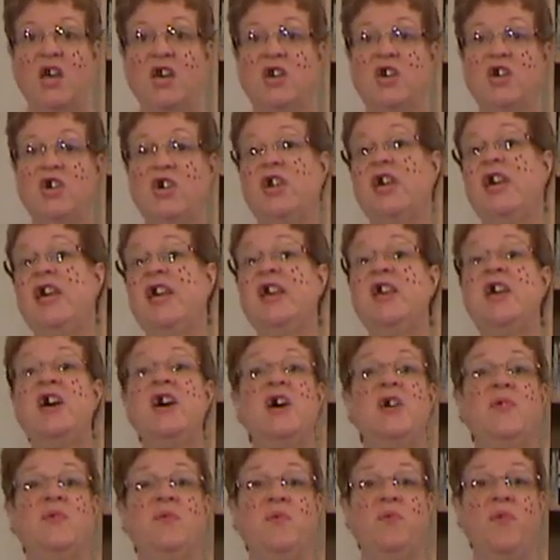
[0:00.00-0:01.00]
she
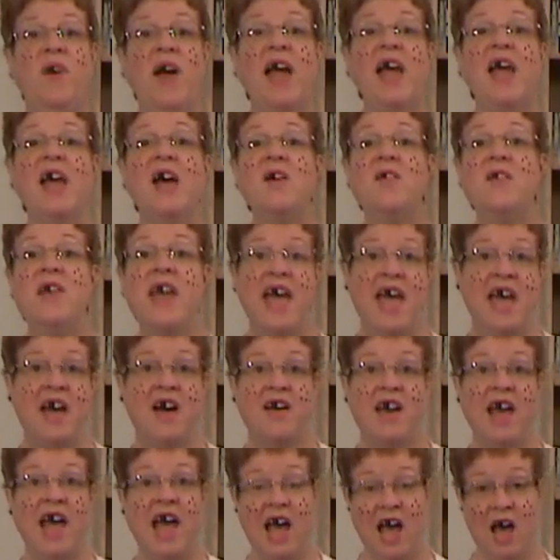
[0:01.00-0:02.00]
done found
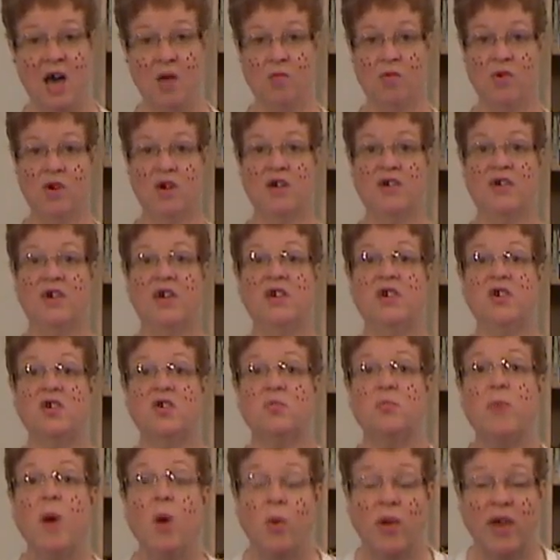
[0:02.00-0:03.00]
out I was a
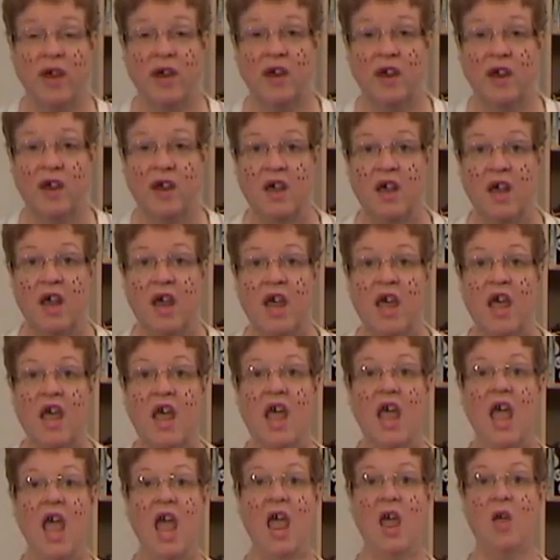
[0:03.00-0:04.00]
smoking.
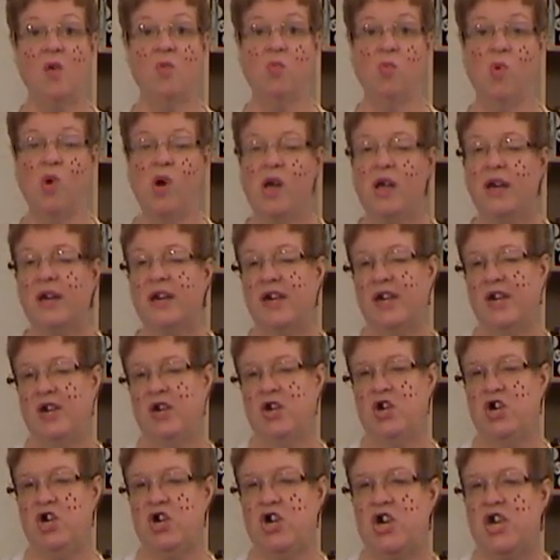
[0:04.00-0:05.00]
And what
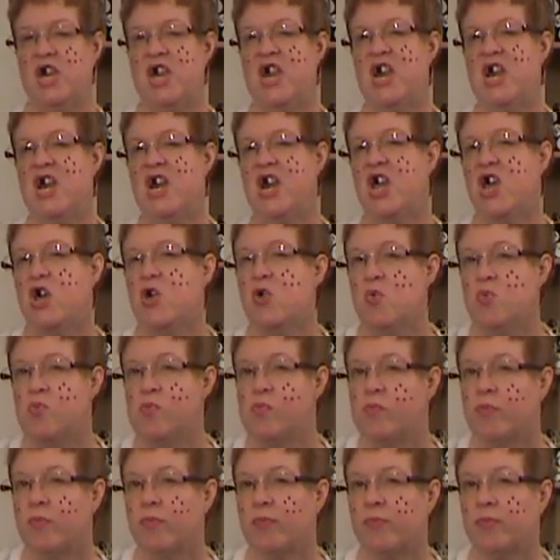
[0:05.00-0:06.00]
did she do?
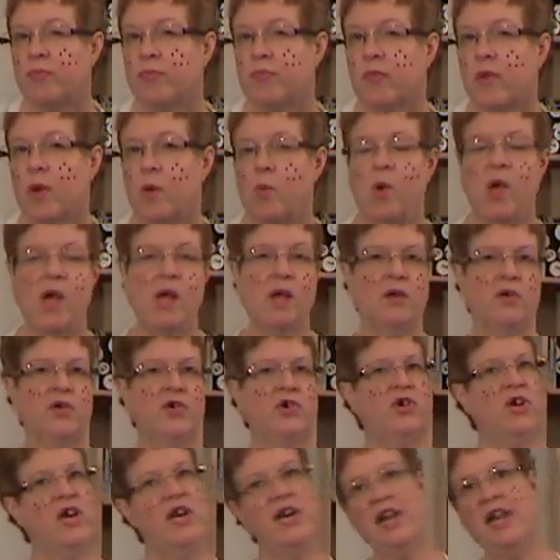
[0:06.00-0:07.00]
Well,
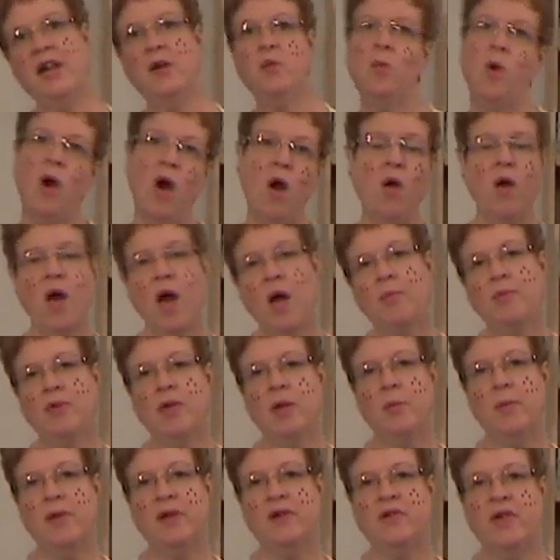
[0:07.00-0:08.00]
she didn't walk up
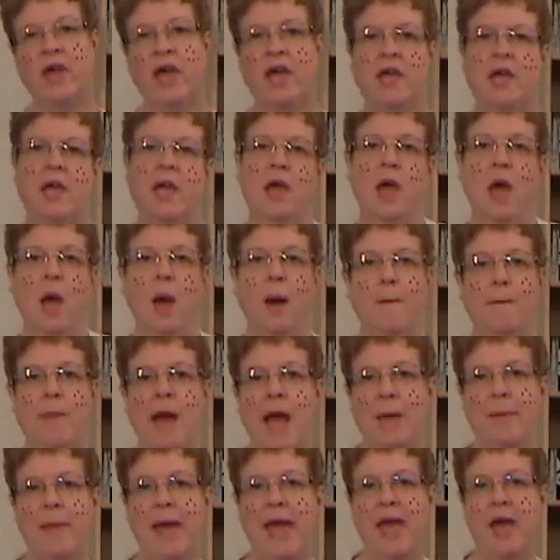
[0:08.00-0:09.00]
to me and say,
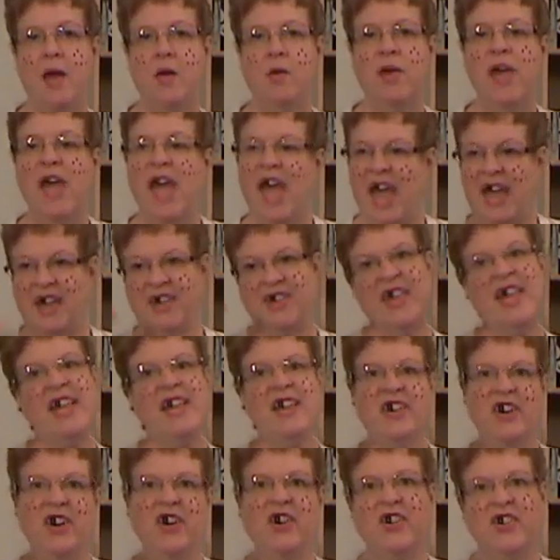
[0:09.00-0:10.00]
"Maybelle, is
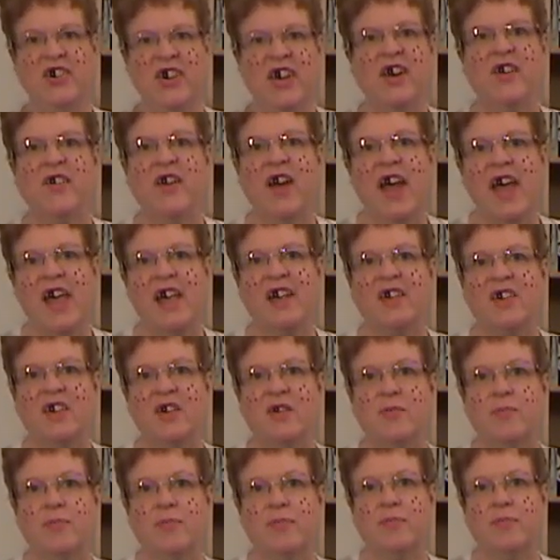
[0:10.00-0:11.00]
these your cigarettes?"
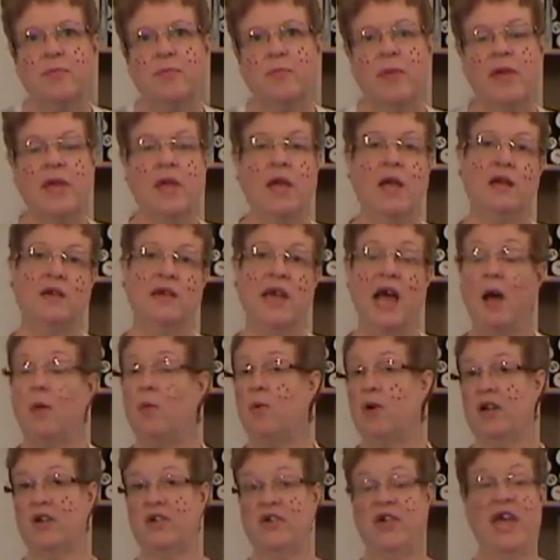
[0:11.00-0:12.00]
Because I
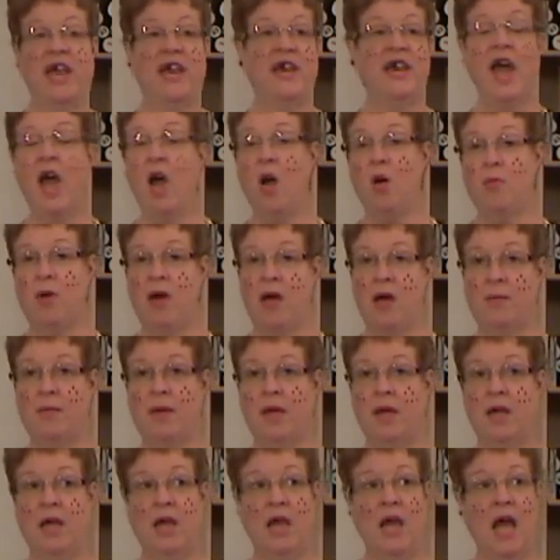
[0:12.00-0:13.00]
would have said, "No,
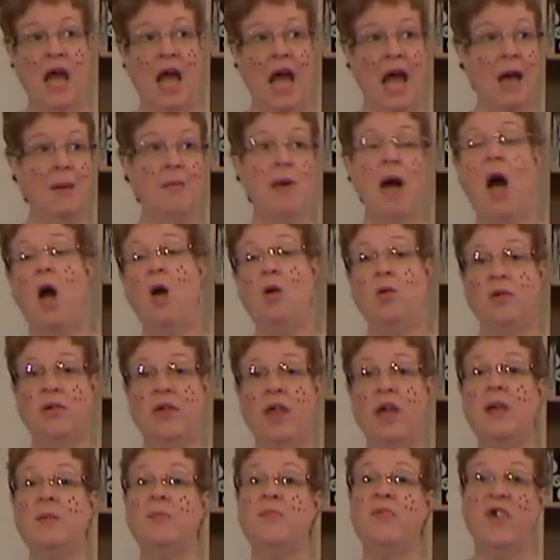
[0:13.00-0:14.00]
Mama, I'm holding
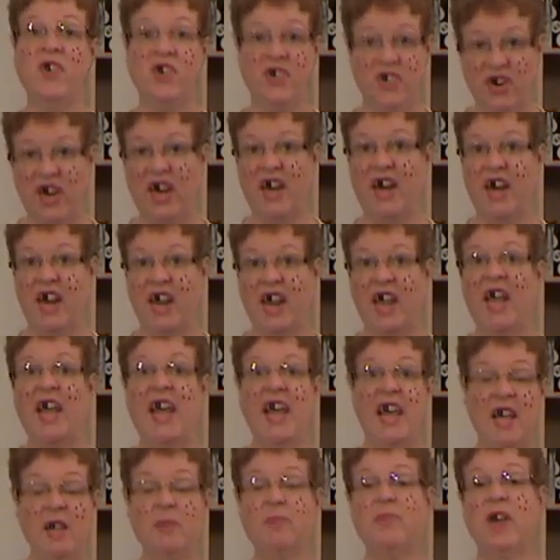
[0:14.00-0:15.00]
them for Cindy.
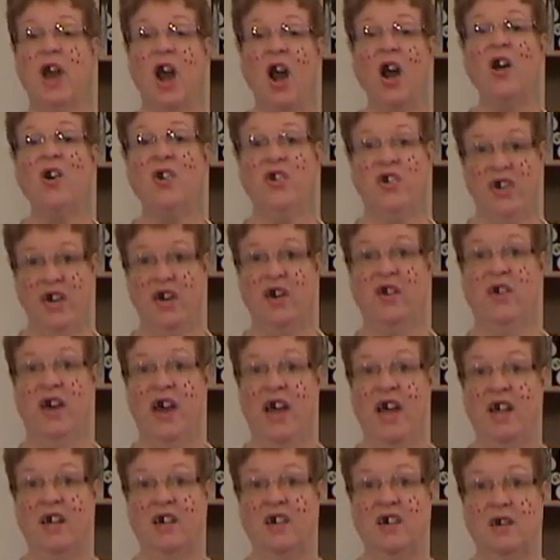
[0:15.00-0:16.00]
Them's her
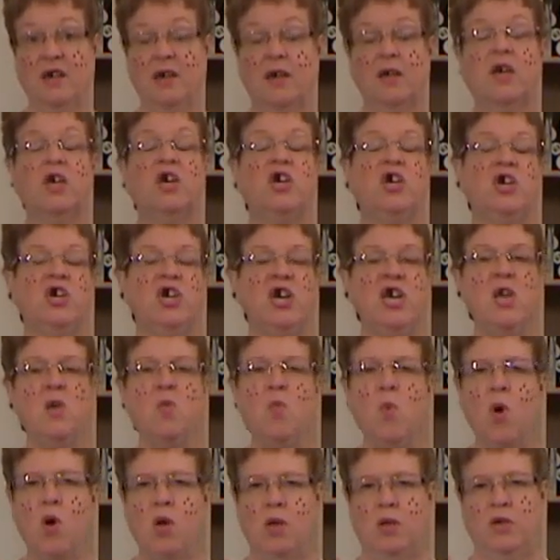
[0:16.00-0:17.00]
cigarettes." She
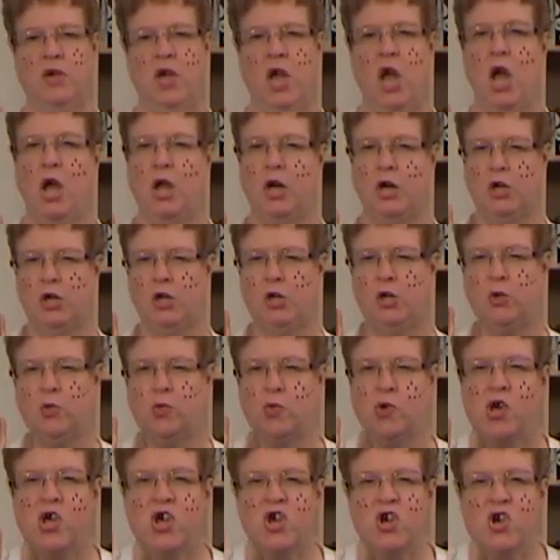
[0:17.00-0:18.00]
was a
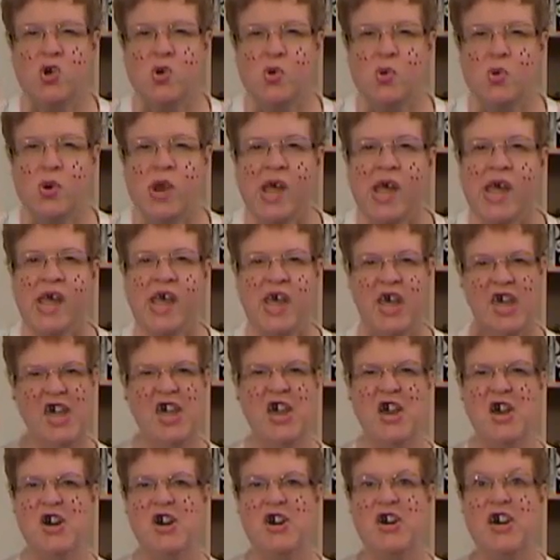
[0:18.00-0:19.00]
shrewd
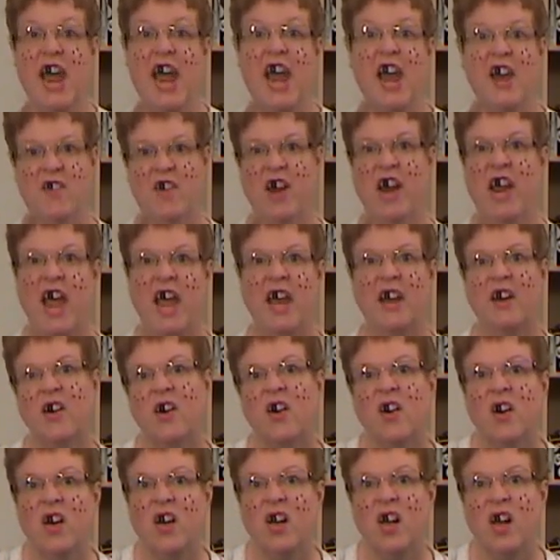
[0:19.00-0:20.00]
interrogator.